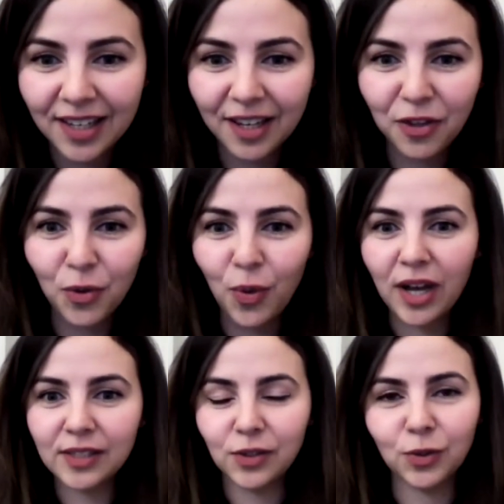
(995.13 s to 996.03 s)

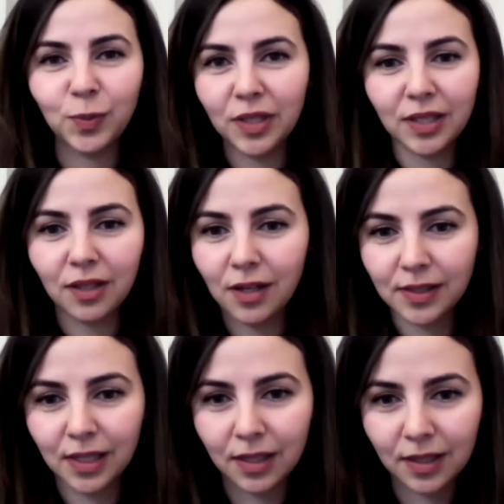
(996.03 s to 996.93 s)
Otherwise, you'd be lost
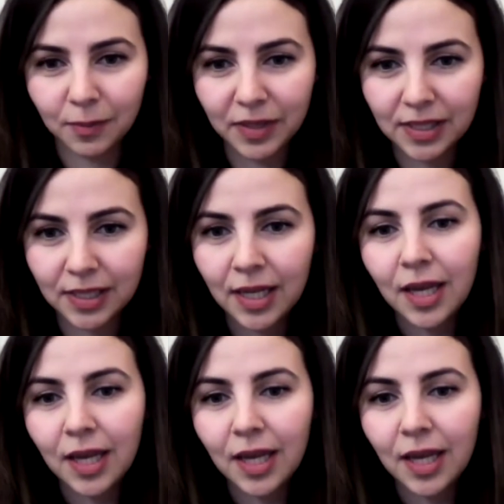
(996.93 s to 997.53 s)
a little bit.